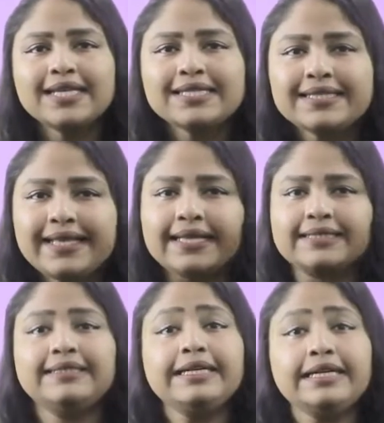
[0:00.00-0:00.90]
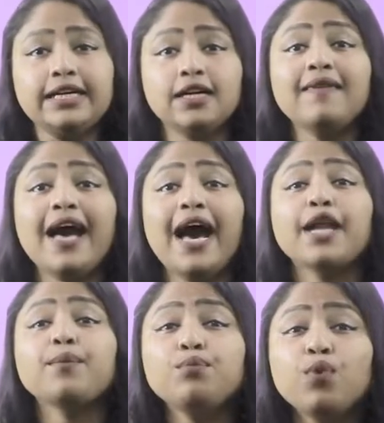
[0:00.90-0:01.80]
intersects the curve
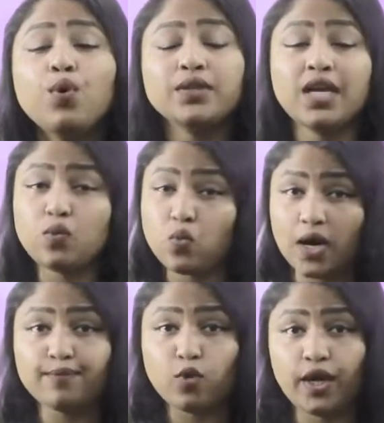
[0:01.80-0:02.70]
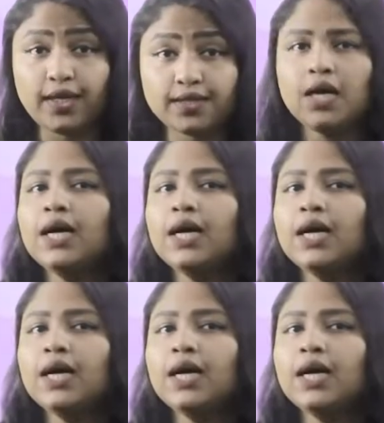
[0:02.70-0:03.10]
at more than one point.